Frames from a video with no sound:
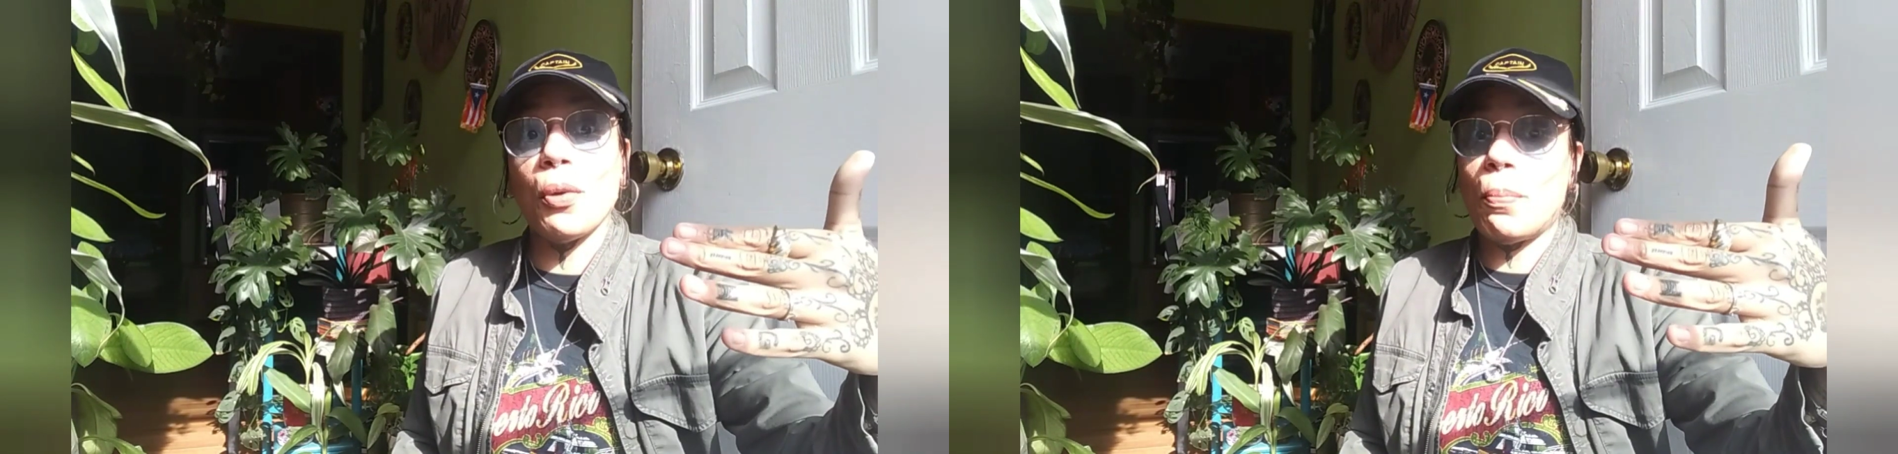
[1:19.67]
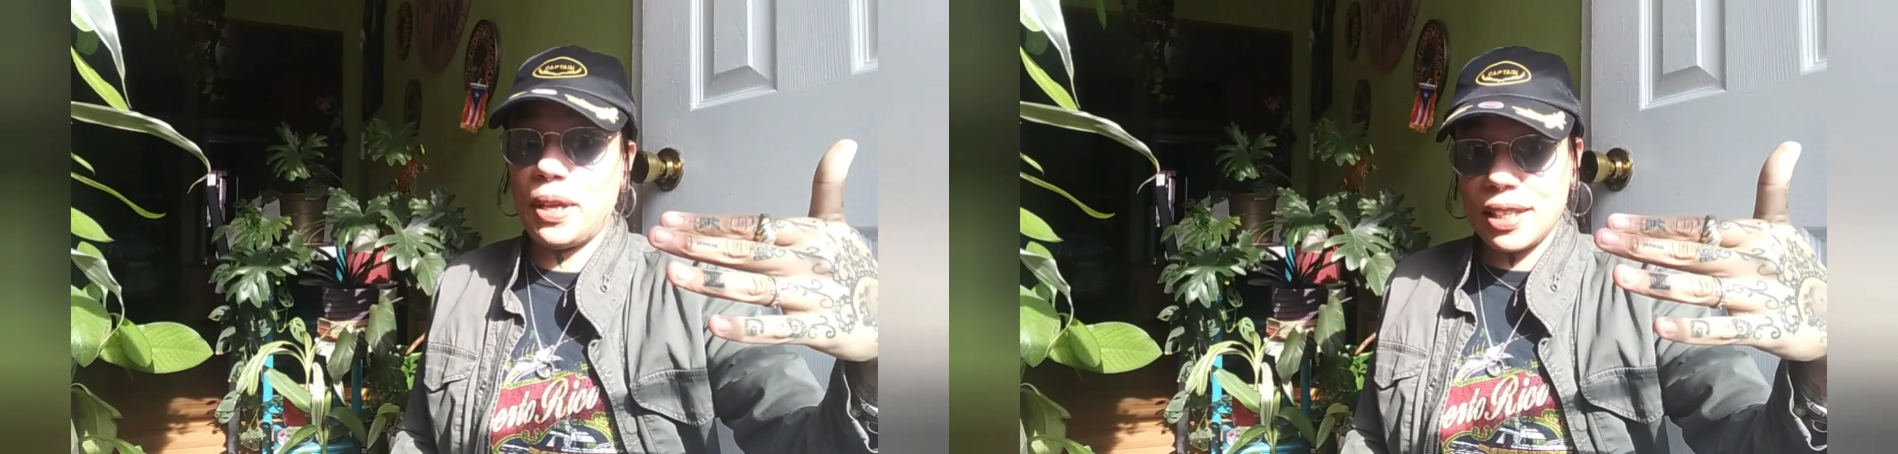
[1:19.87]

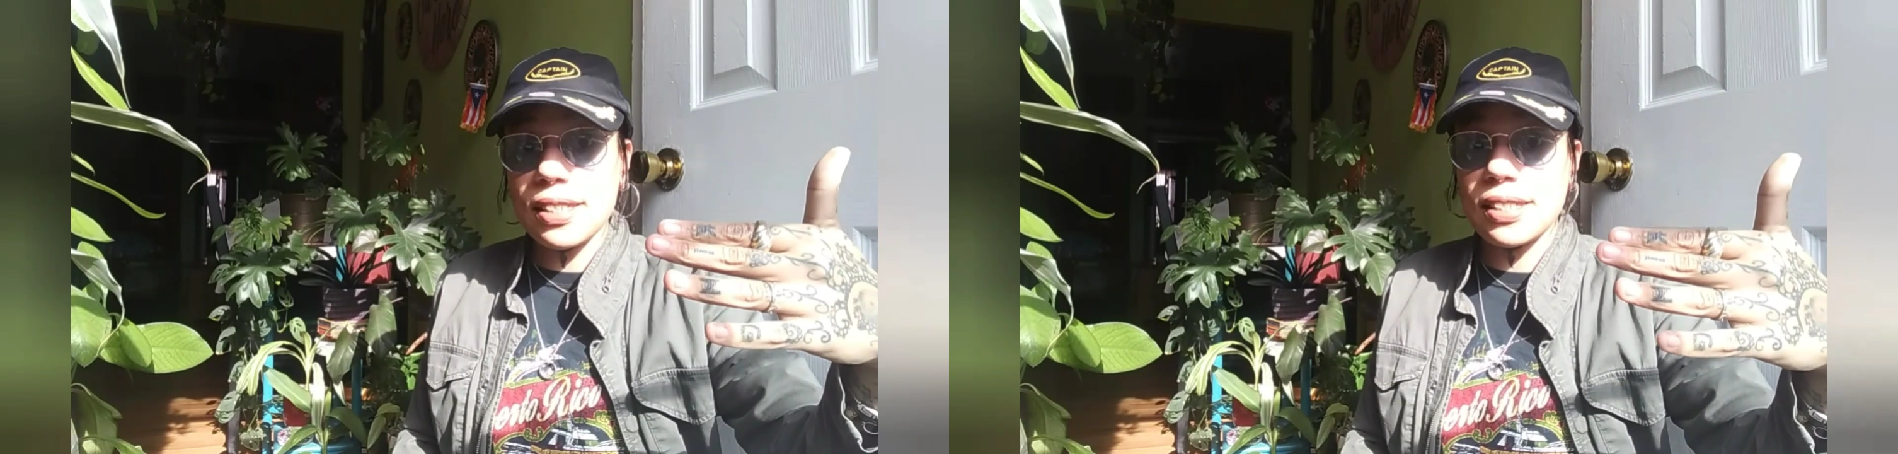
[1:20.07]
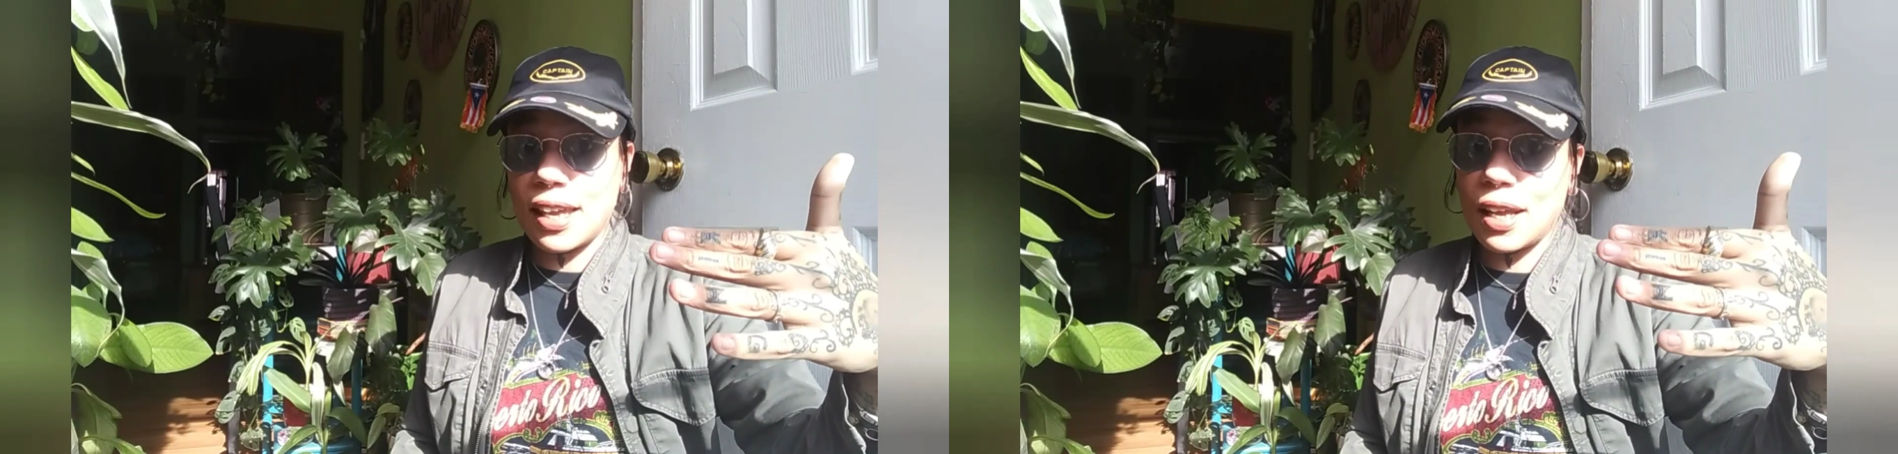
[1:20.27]
been the
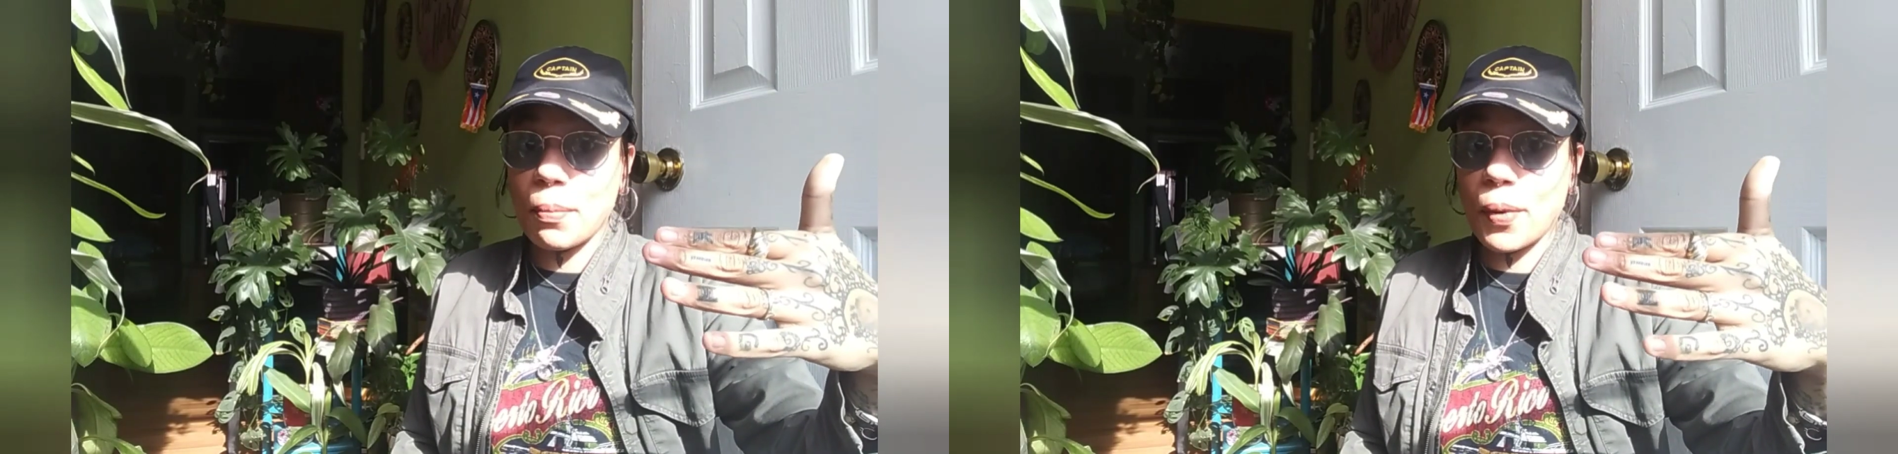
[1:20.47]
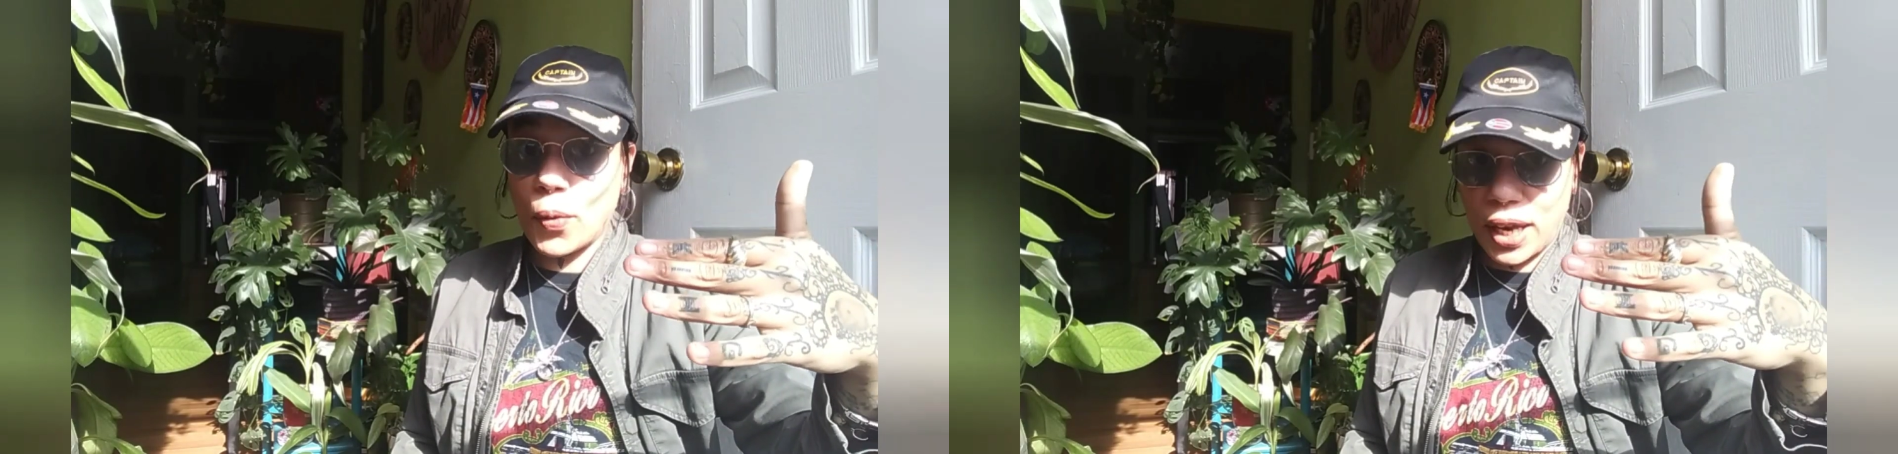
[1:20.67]
same,
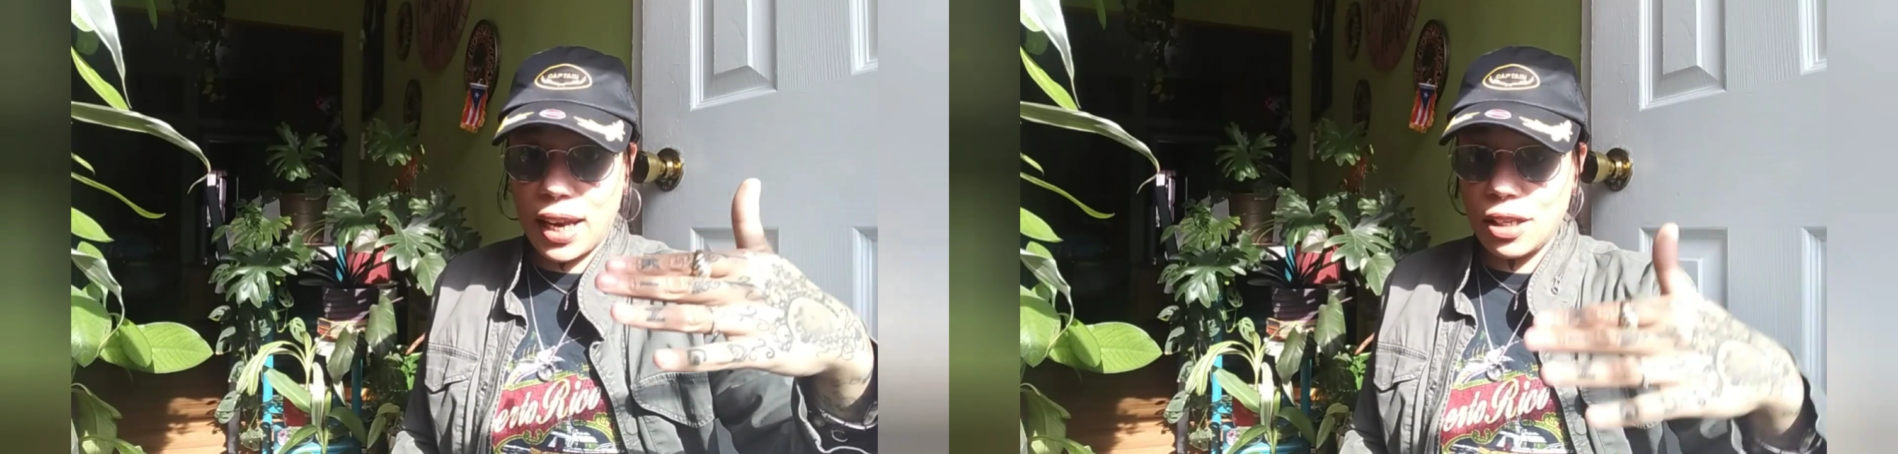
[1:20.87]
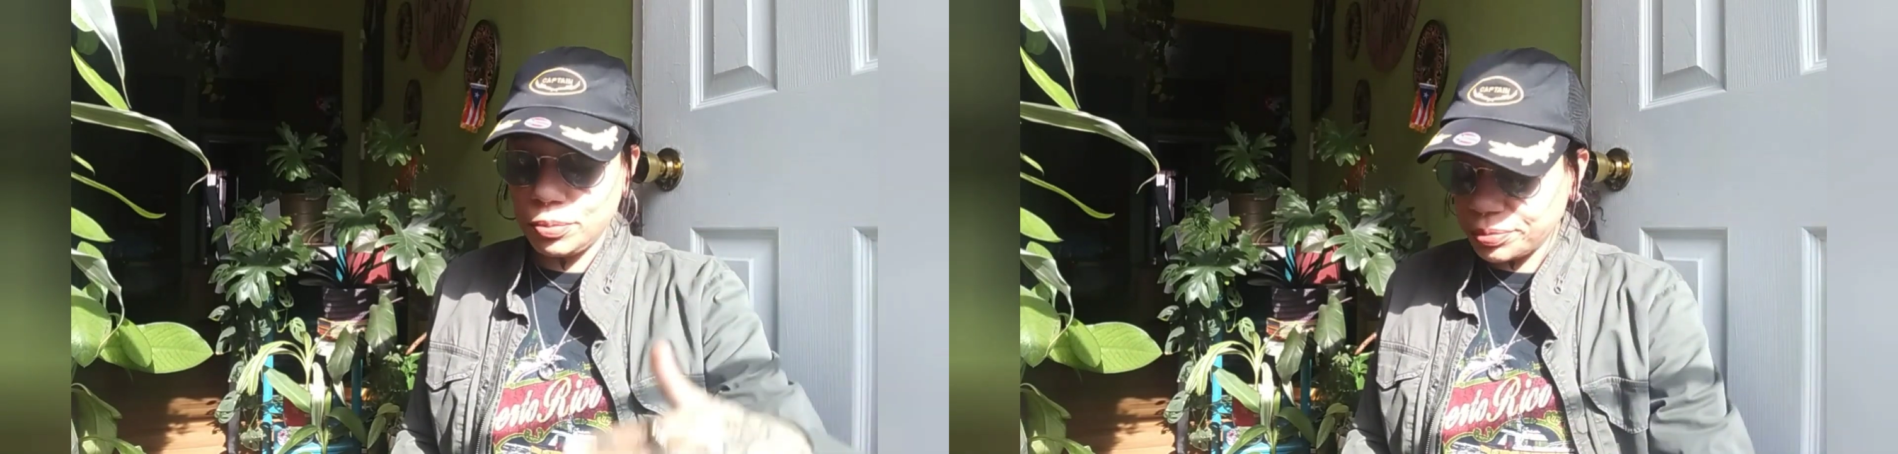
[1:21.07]
okay?